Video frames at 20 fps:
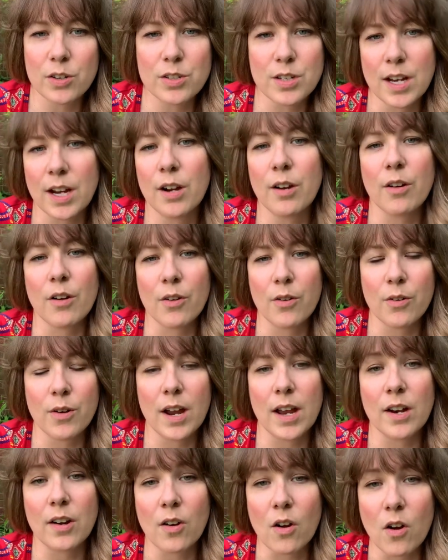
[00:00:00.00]
tarot
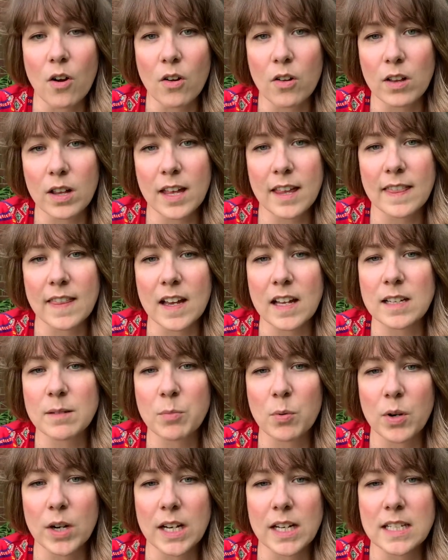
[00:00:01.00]
at all at that
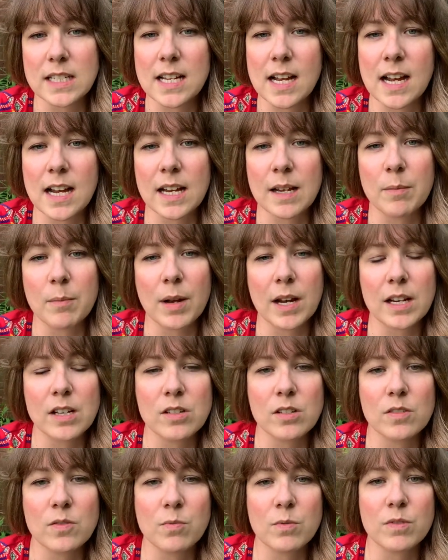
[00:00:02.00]
point in time. I
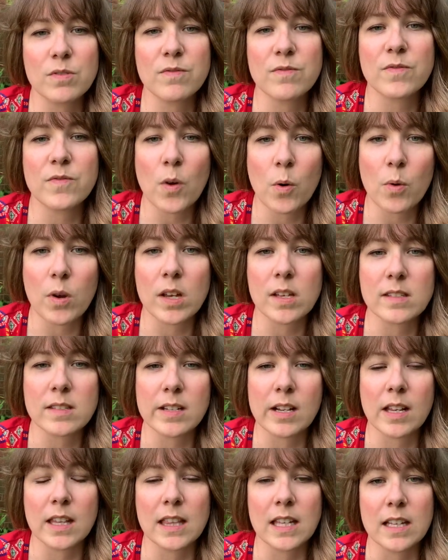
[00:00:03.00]
just was focused
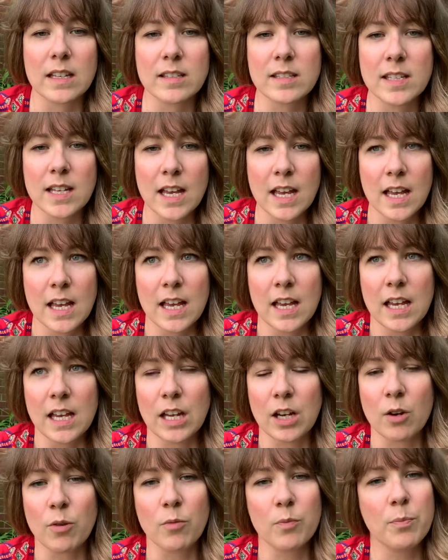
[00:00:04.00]
on this,
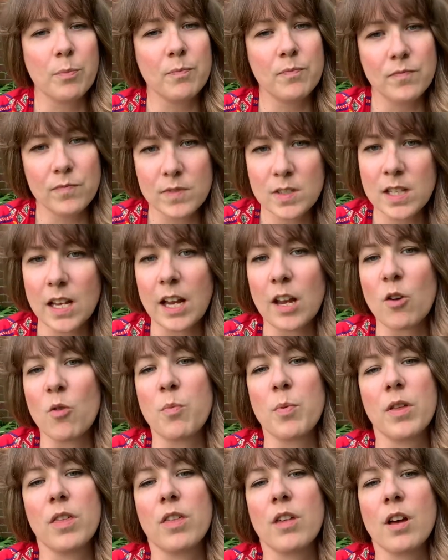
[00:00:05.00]

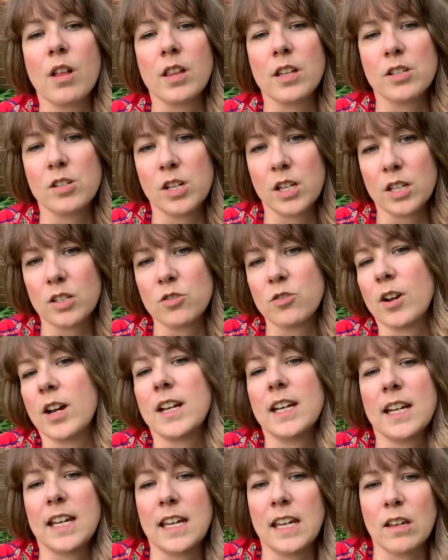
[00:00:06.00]
psychopathology and
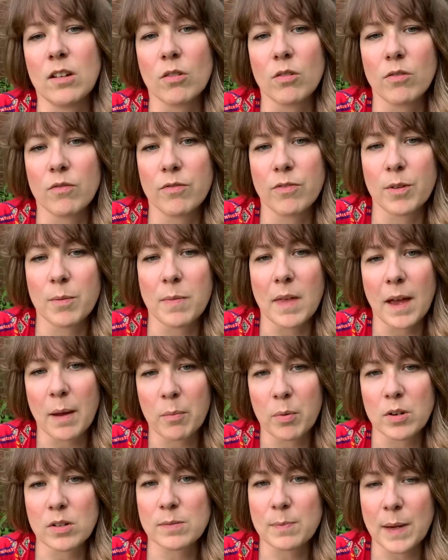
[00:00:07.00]
trying to heal from that
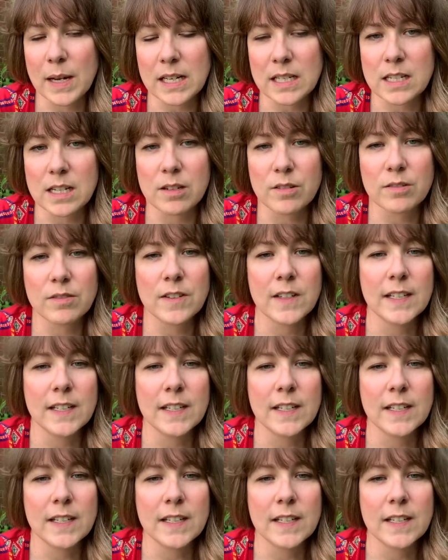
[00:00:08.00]
perspective.